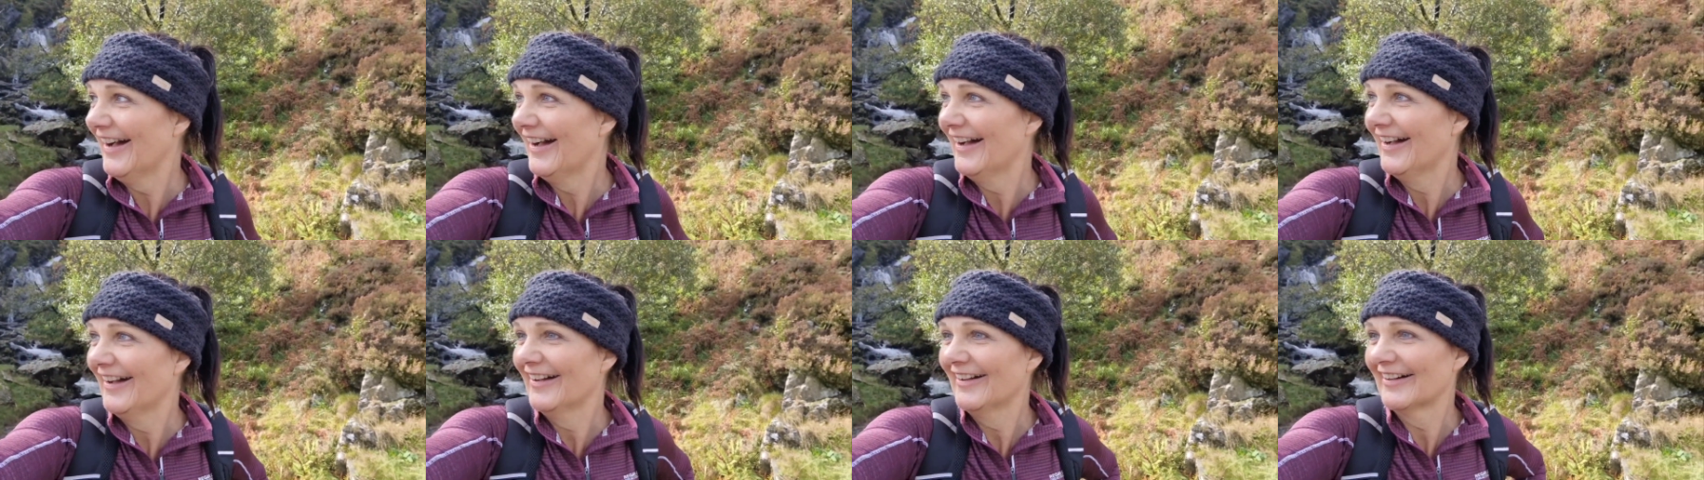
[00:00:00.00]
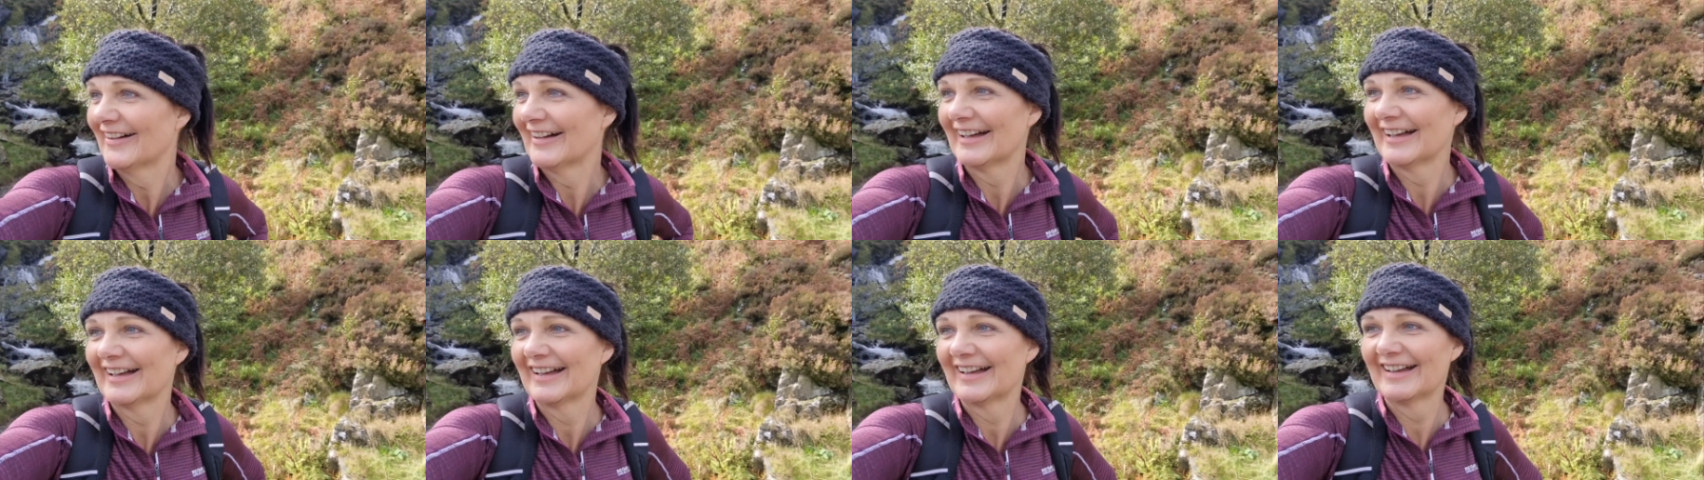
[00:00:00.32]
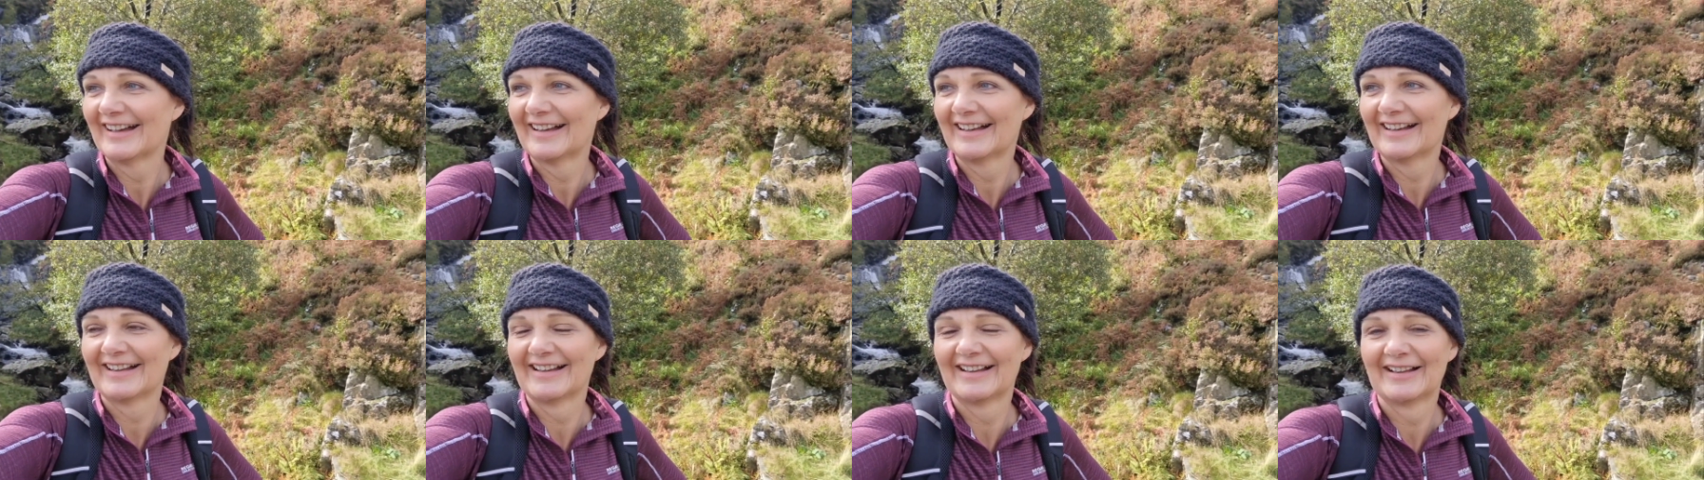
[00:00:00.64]
Oh,
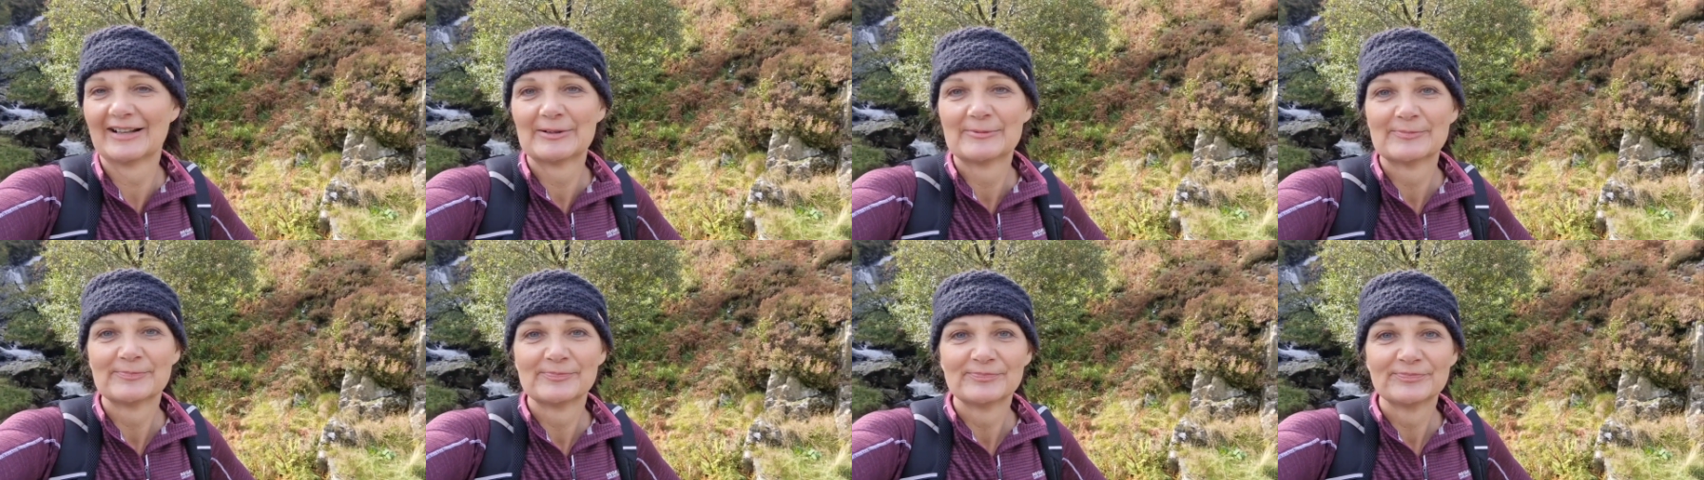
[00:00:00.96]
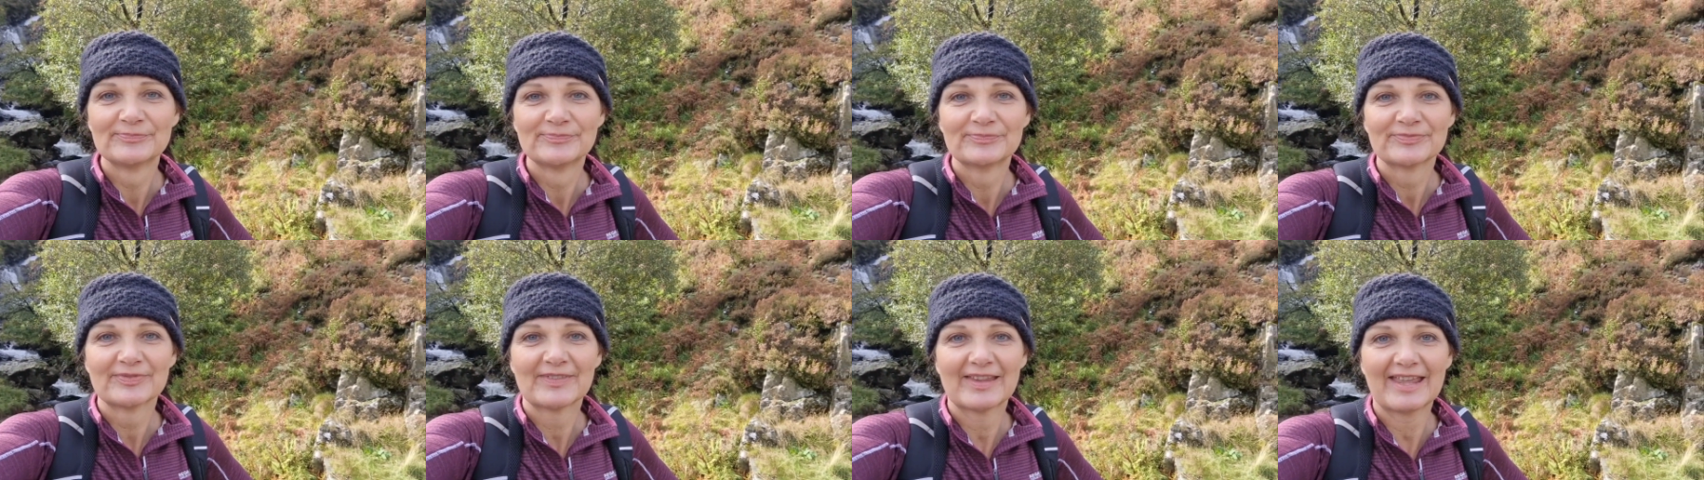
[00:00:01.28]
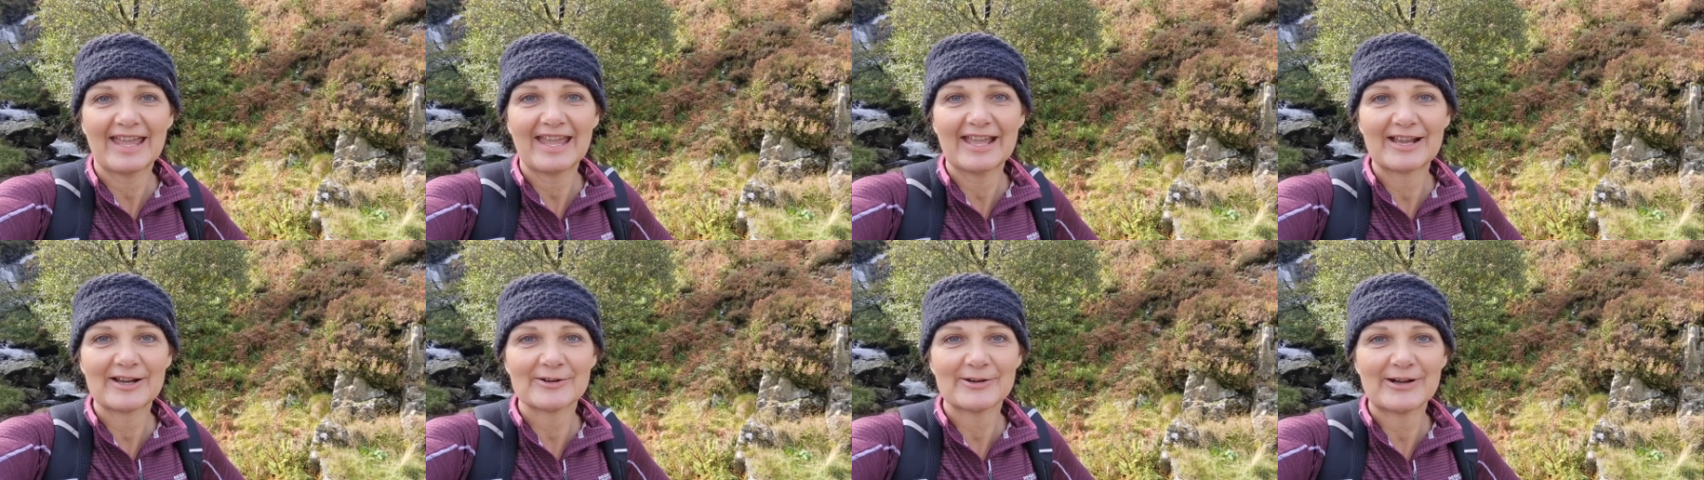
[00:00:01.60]

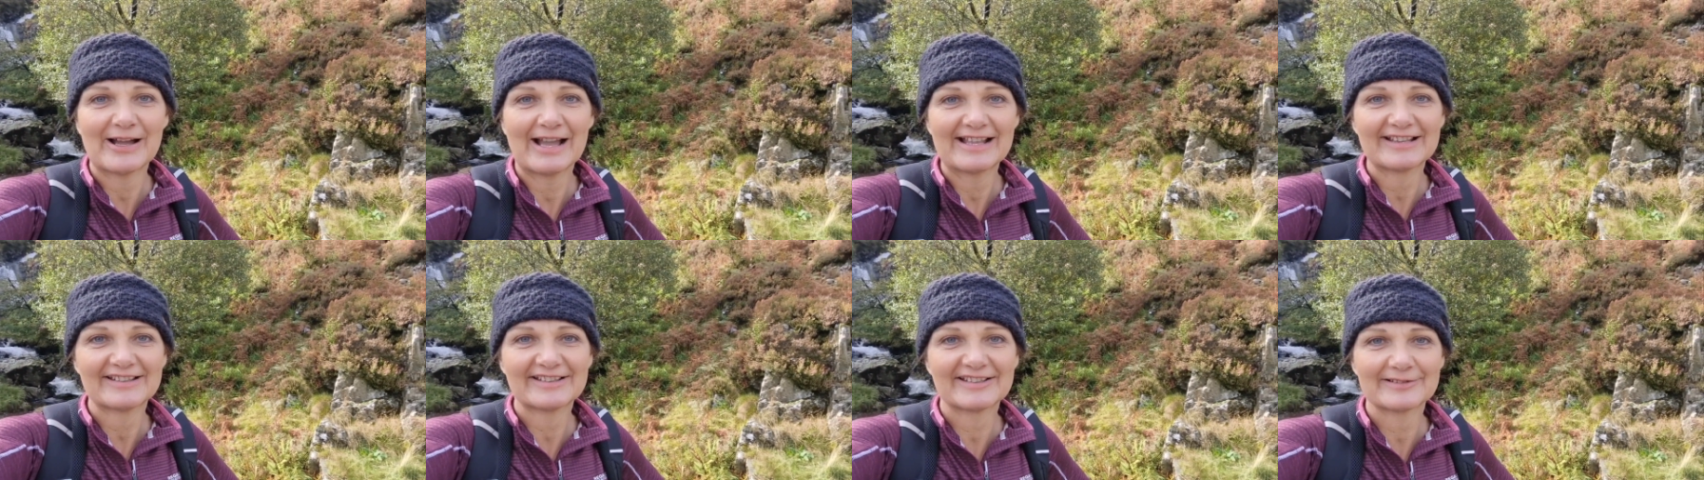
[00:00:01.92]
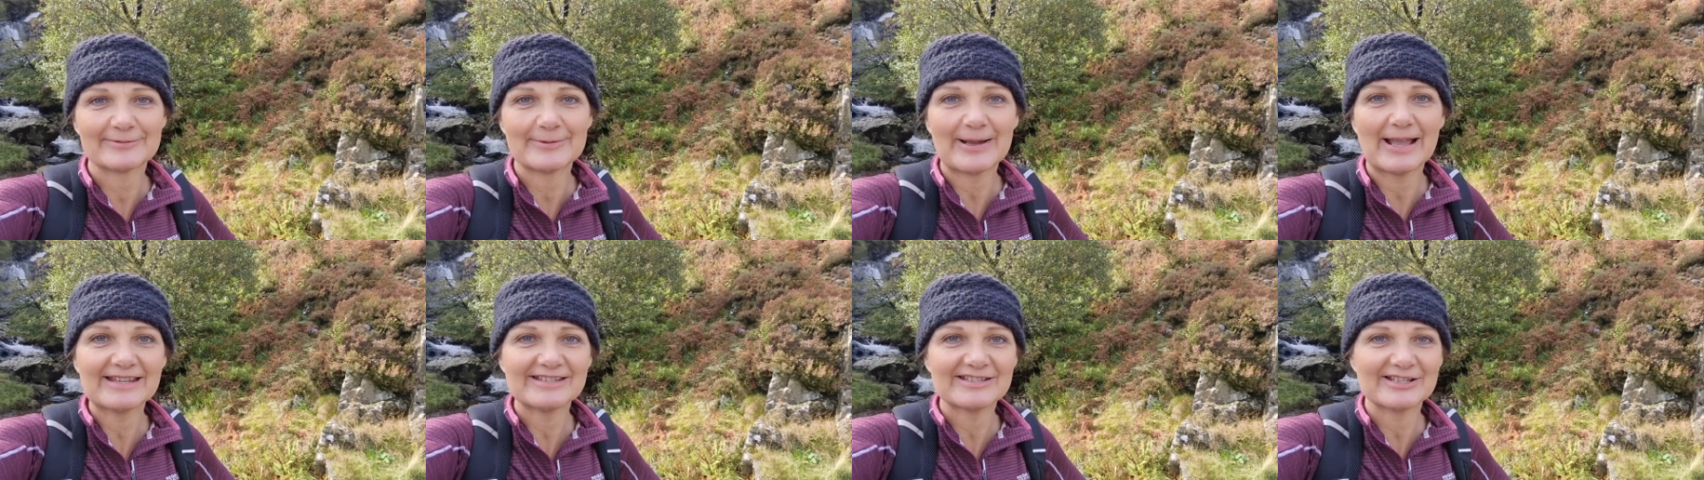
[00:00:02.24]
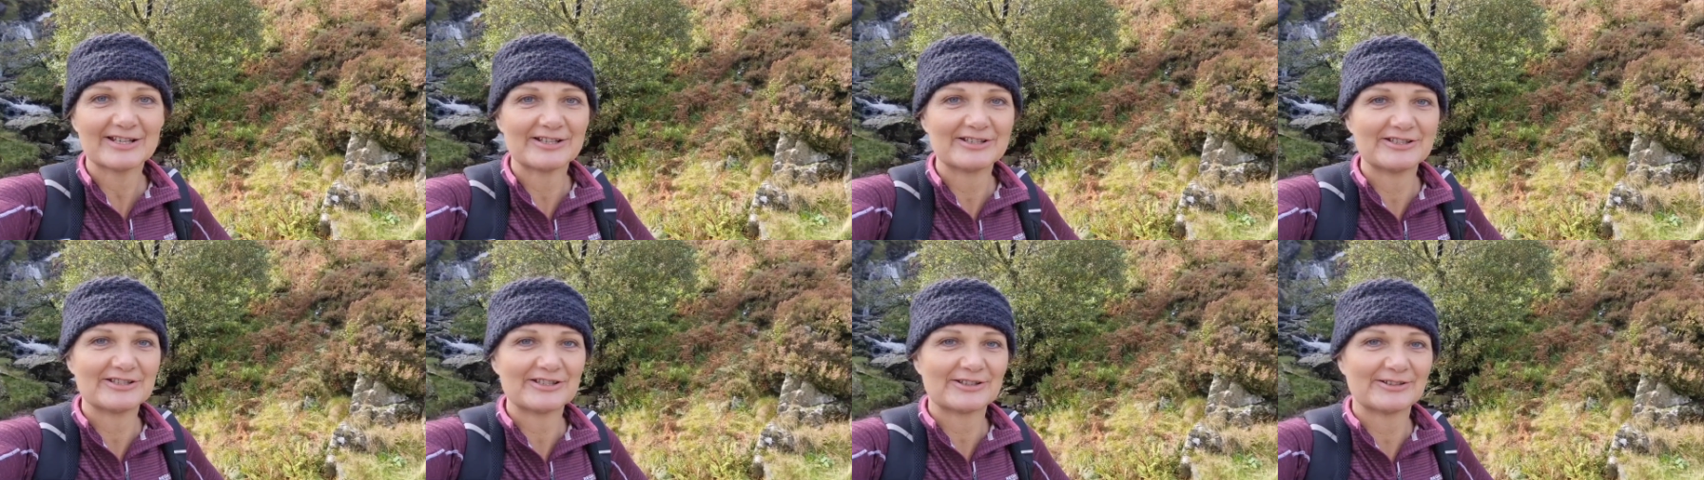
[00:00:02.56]
getting quite a
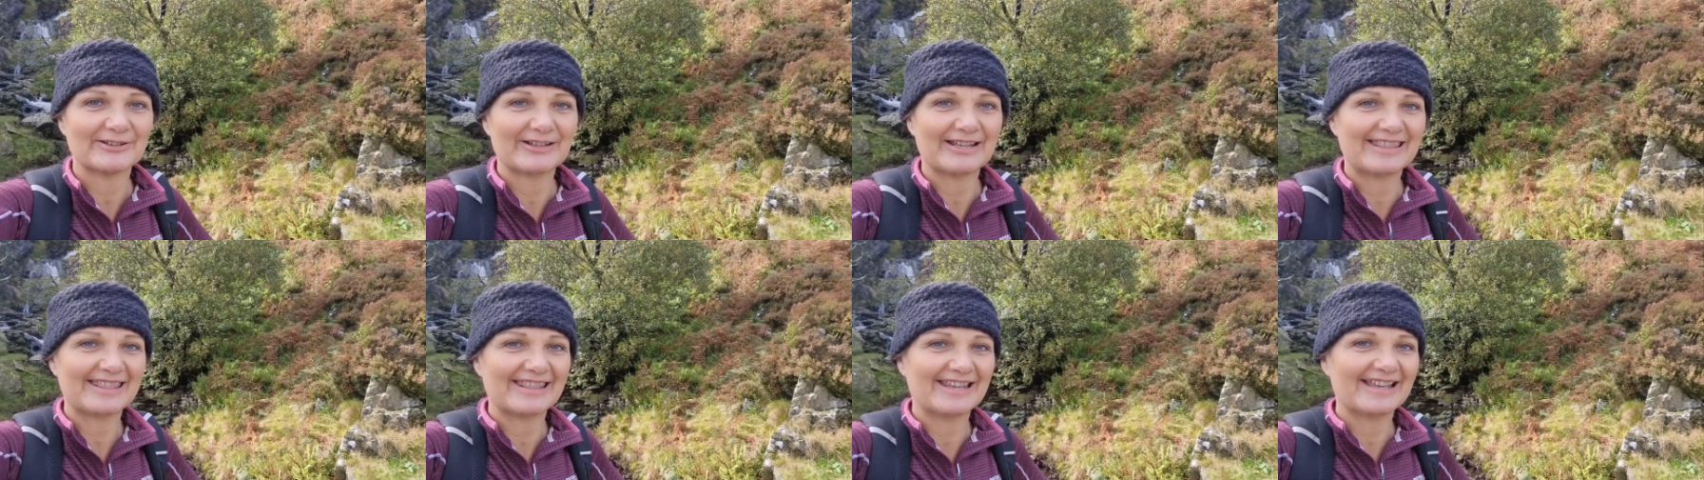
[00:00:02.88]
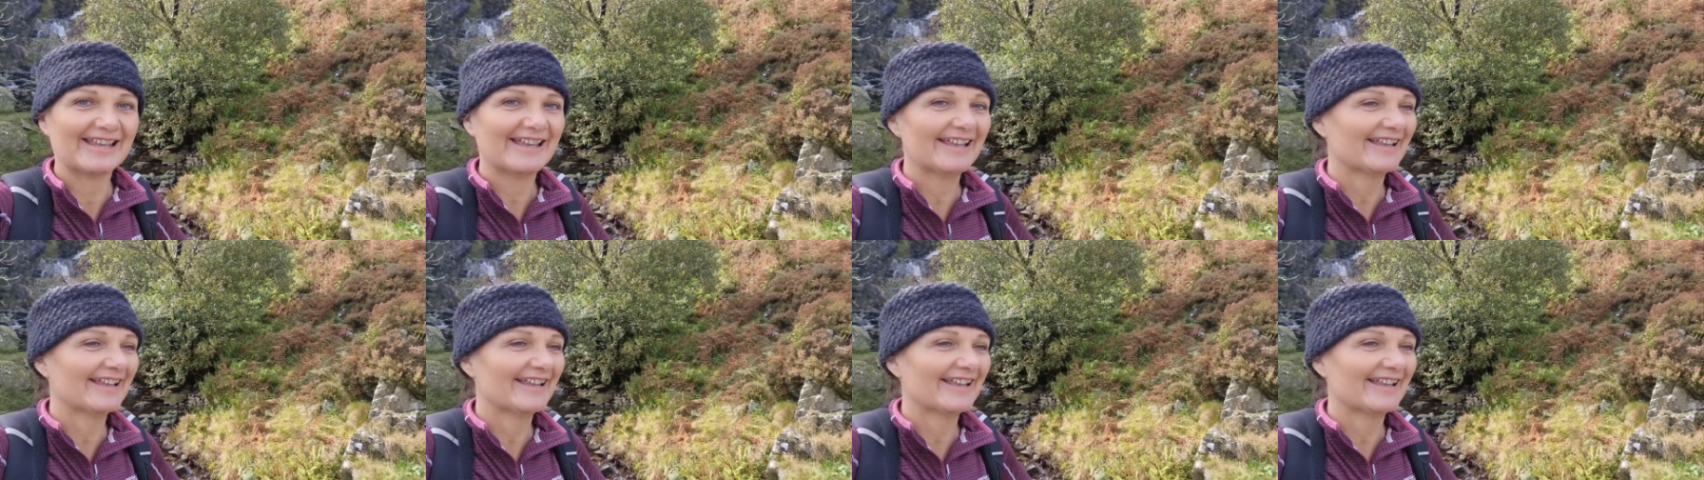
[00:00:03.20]
sweat on doing